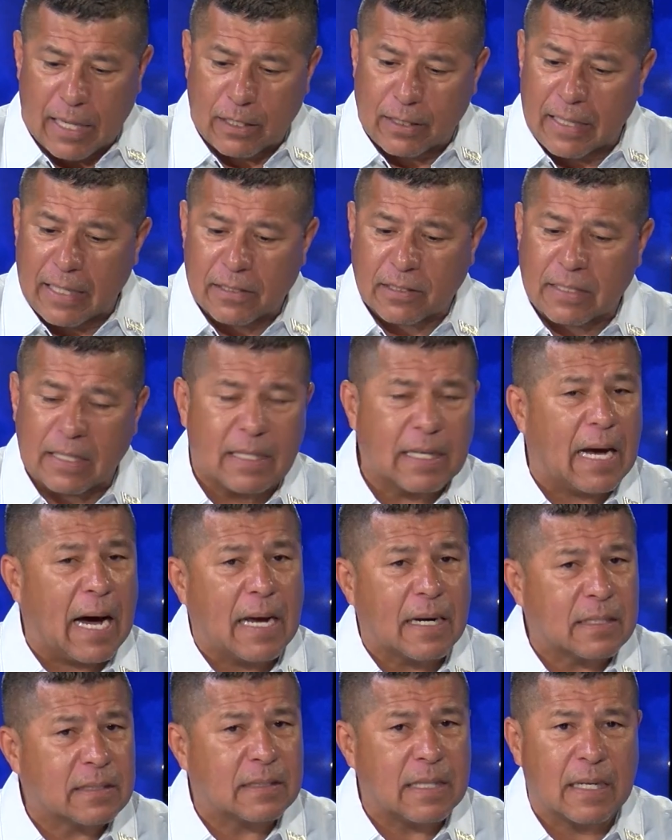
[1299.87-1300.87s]
And listen,
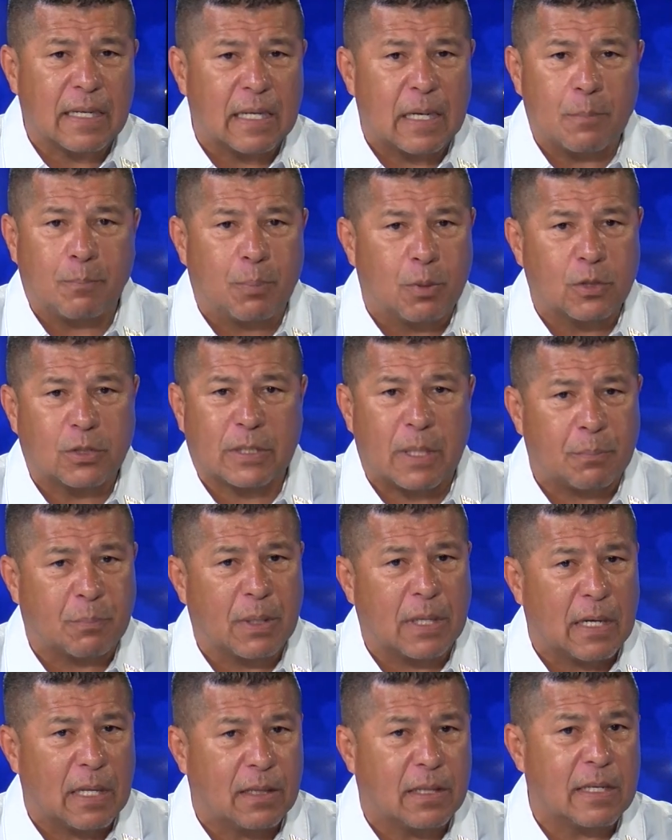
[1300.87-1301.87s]
God is not going to put
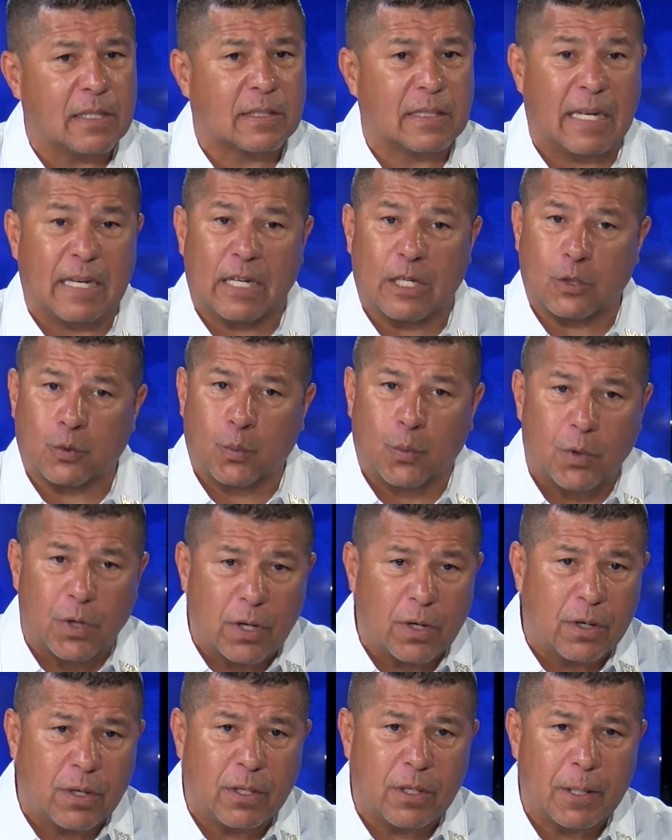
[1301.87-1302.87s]
something like this in His
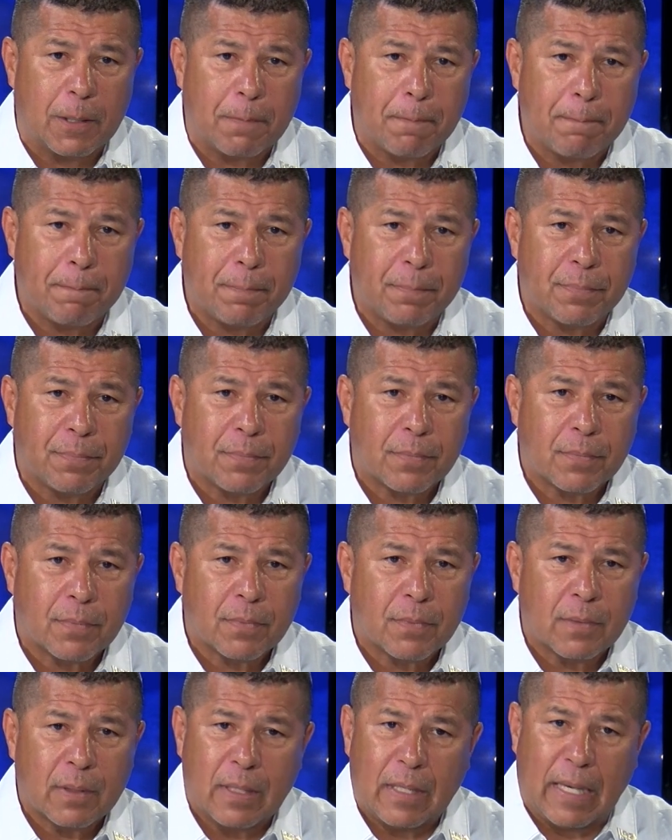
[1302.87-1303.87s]
word
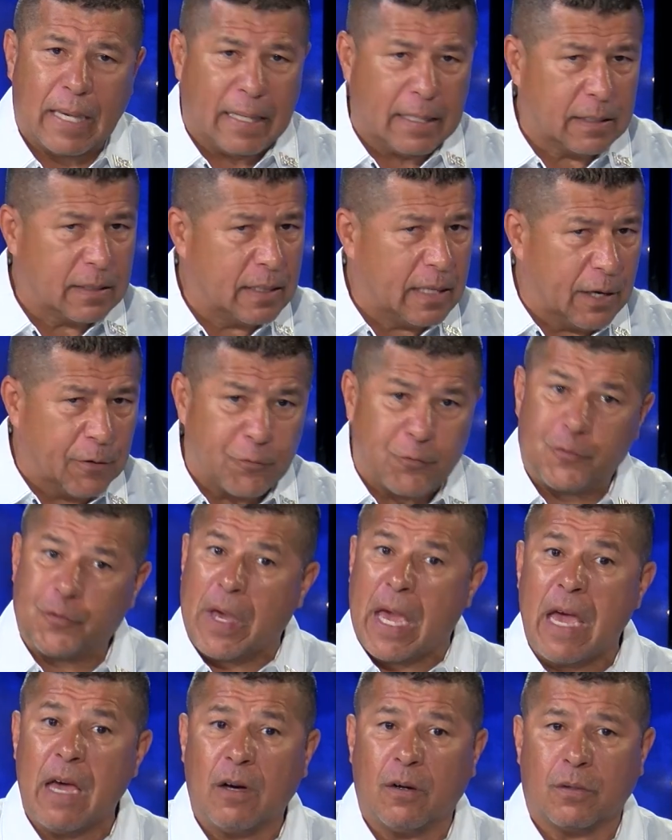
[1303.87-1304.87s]
and and
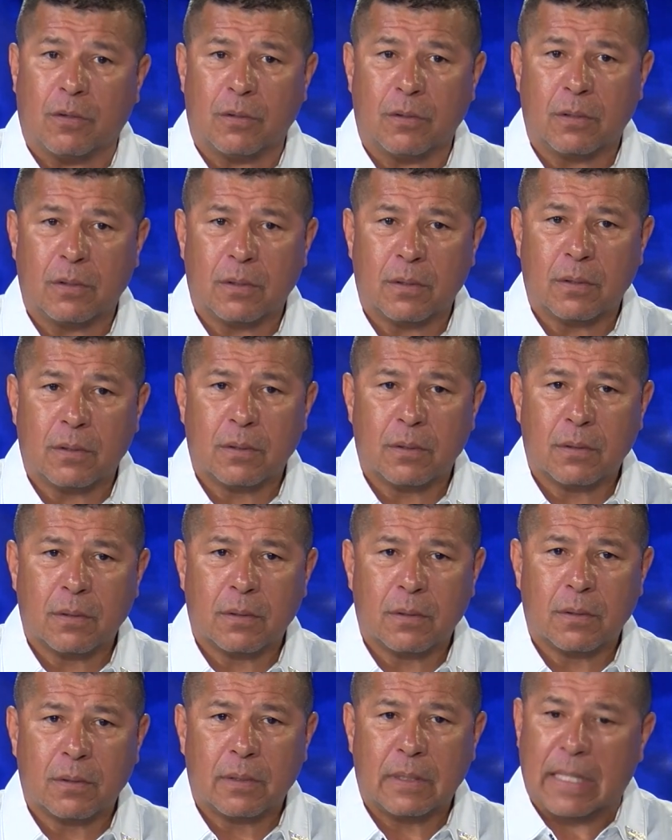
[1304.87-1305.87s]
fail.
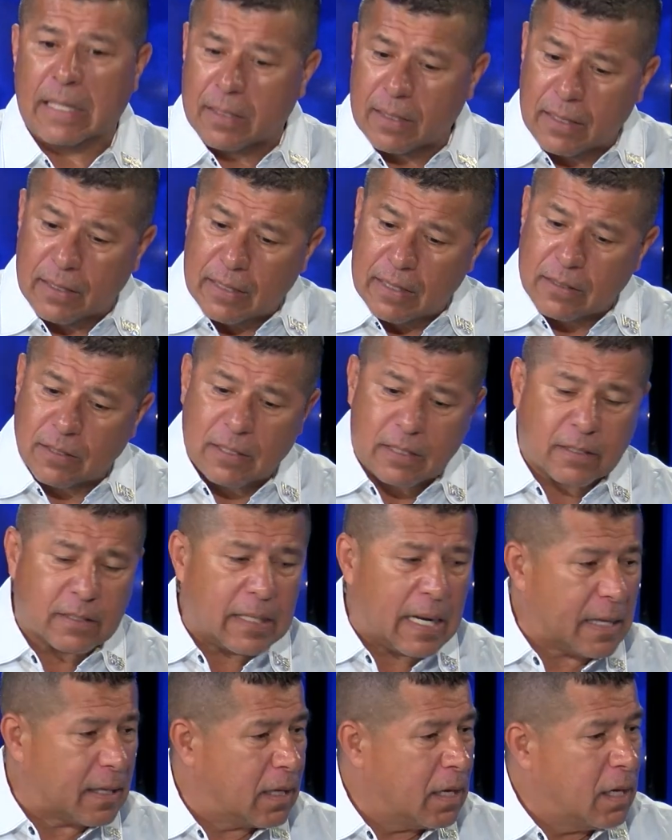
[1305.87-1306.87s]
This
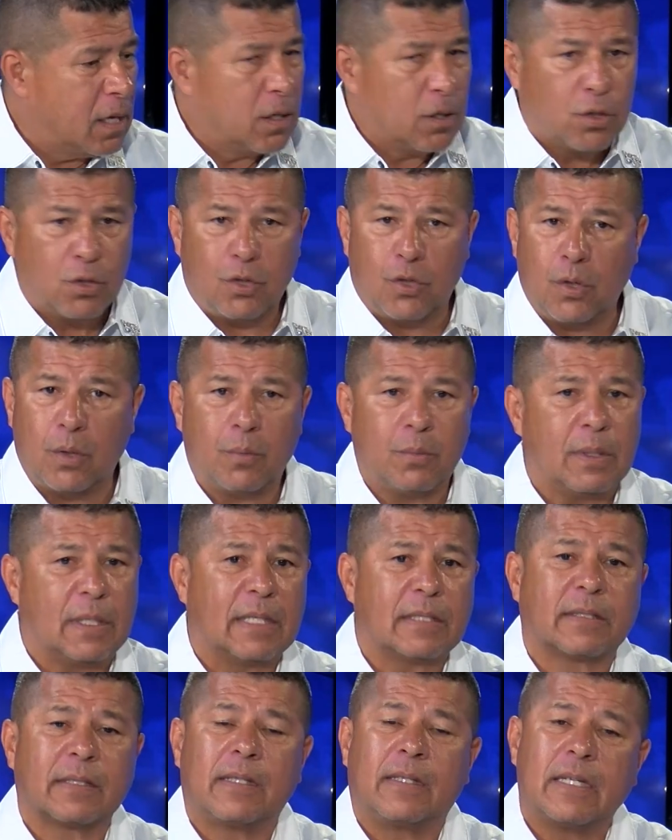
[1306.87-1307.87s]
is like you,
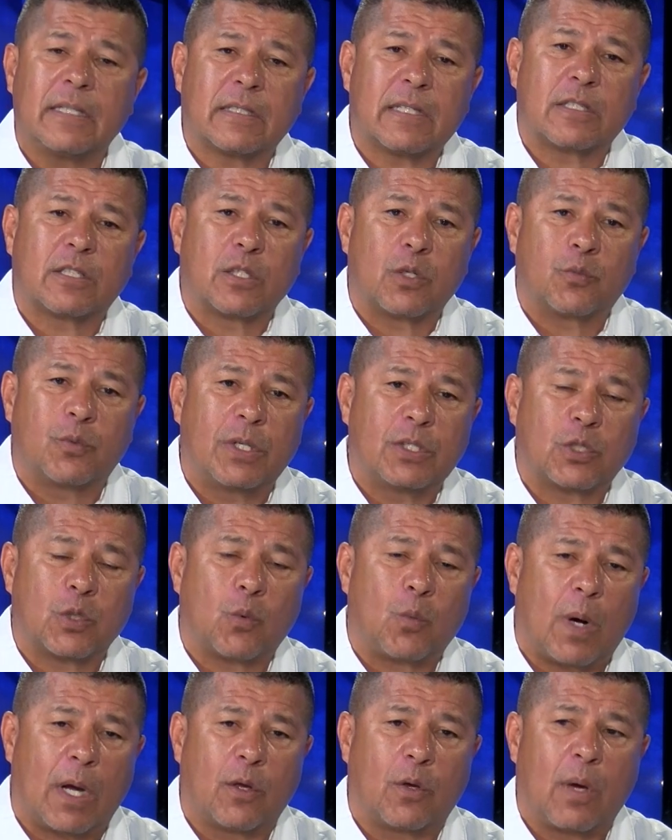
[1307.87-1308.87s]
listen, this is the
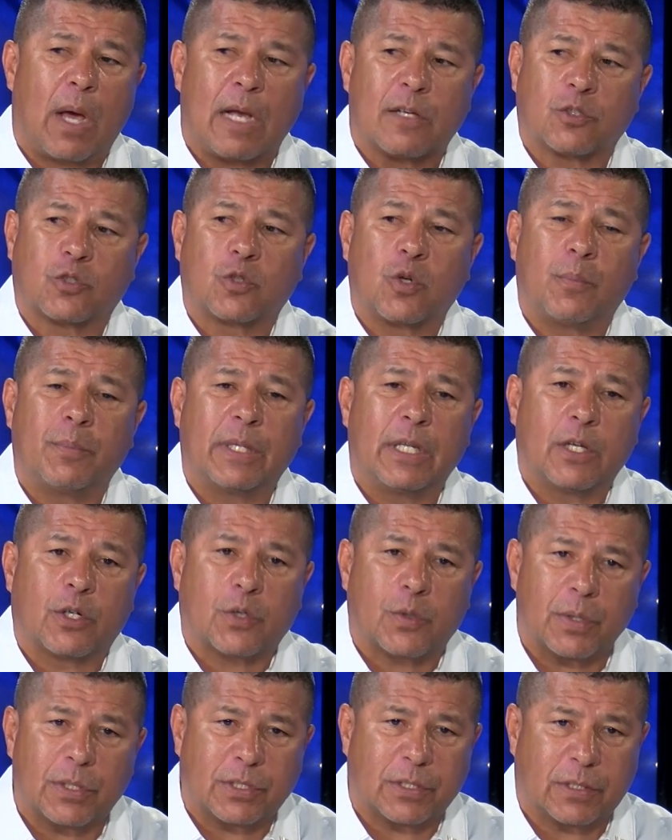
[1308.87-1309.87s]
reason why you have so many
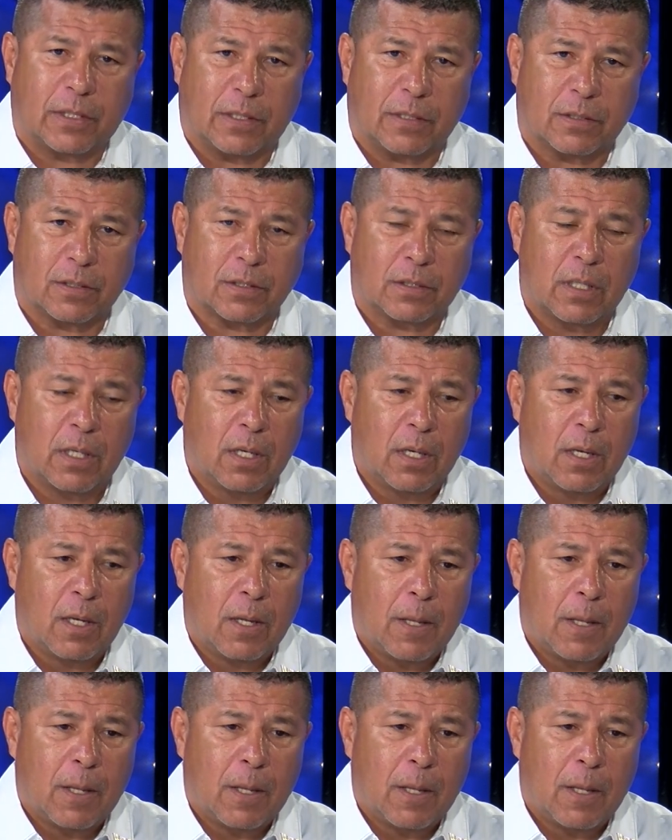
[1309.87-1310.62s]
Christians